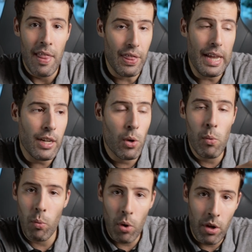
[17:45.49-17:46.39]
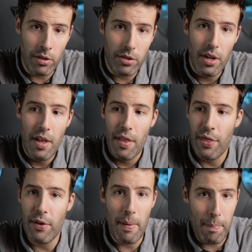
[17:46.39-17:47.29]
They don't want
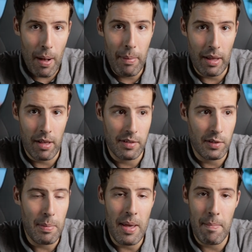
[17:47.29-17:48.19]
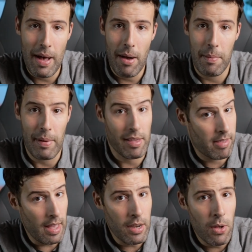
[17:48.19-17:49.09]
the Republicans to be in power because
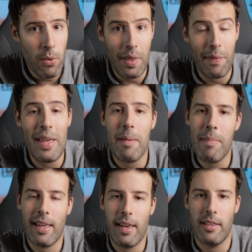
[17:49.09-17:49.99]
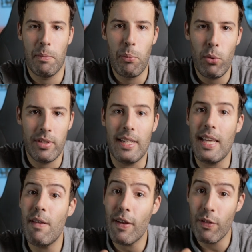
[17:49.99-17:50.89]
they know that they might get deported,
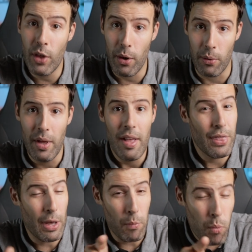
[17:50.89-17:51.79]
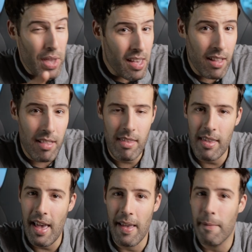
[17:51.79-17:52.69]
even though that we could
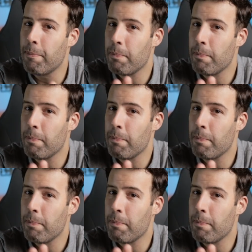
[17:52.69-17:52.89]
say,